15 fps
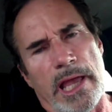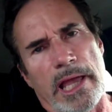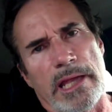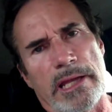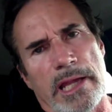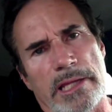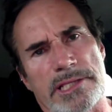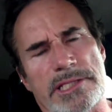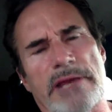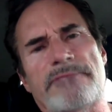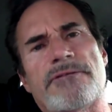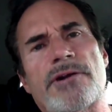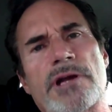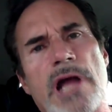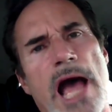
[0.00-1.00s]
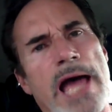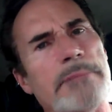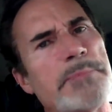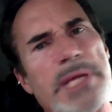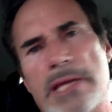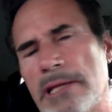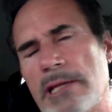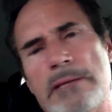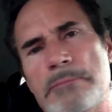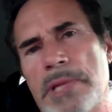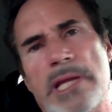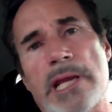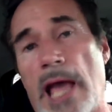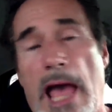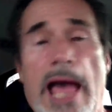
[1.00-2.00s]
And except for God being in
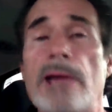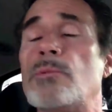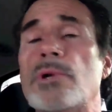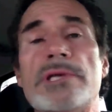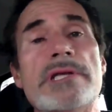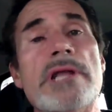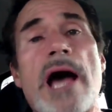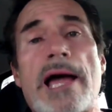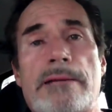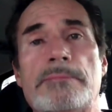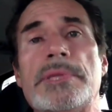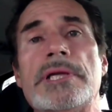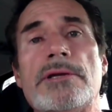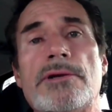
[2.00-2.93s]
me, I would not be